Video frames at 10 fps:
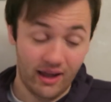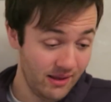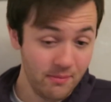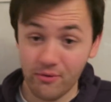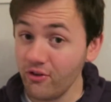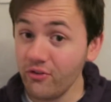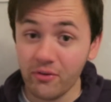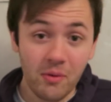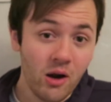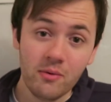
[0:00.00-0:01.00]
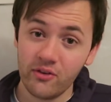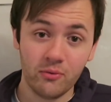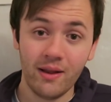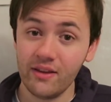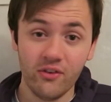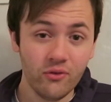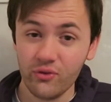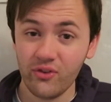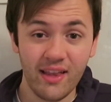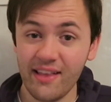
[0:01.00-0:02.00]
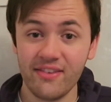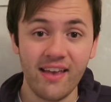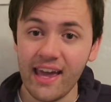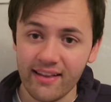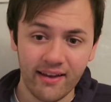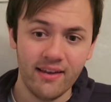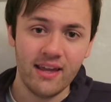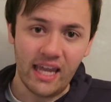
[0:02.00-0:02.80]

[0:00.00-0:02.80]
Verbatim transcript: And he produces moments as well. He's not just an entertainer.